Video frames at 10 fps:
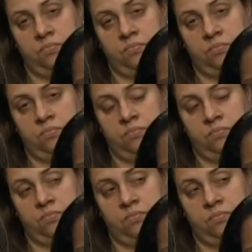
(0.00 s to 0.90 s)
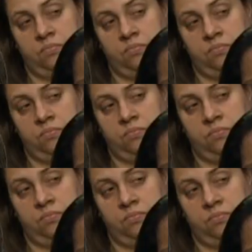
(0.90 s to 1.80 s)

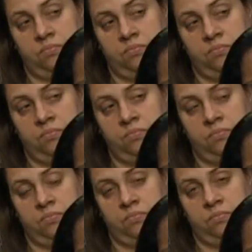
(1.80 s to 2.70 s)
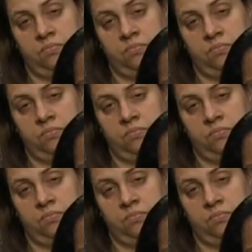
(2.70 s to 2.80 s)
No words are spoken by the person on screen.